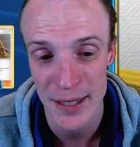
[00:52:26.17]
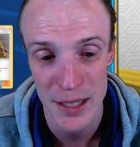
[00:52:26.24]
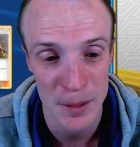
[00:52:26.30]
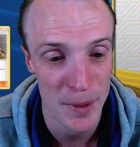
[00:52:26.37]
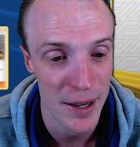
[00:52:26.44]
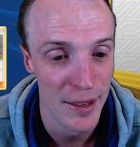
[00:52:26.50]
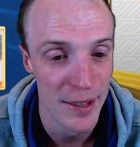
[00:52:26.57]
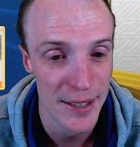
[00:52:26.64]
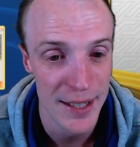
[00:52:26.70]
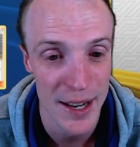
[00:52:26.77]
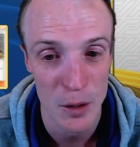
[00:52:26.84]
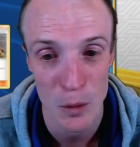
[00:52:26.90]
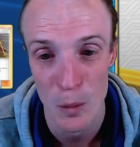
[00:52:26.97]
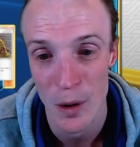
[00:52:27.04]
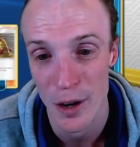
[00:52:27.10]
The speed of this
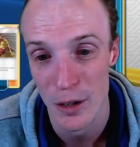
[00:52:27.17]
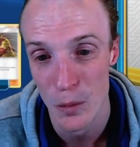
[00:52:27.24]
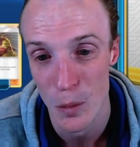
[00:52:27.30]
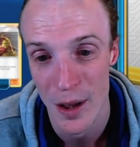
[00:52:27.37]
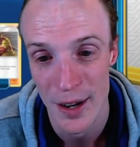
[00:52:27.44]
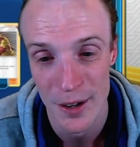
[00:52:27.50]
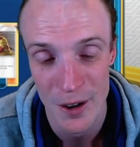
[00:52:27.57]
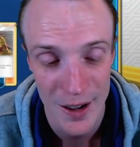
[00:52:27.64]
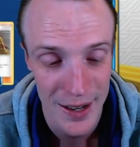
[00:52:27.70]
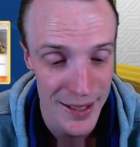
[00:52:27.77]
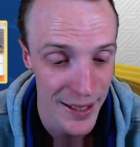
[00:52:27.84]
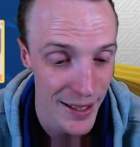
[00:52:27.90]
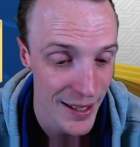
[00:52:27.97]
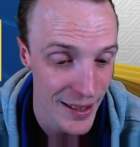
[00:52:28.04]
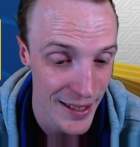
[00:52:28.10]
deck worked quite nicely.